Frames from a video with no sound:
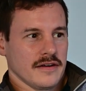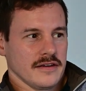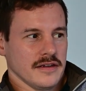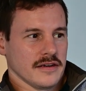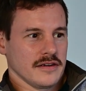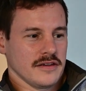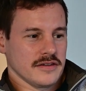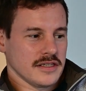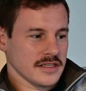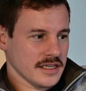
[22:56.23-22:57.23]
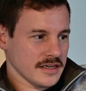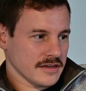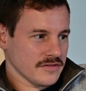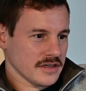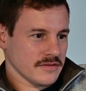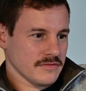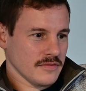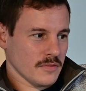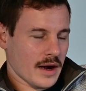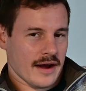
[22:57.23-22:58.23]
You're sitting there thinking,
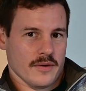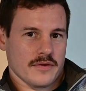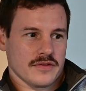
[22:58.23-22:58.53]
wow,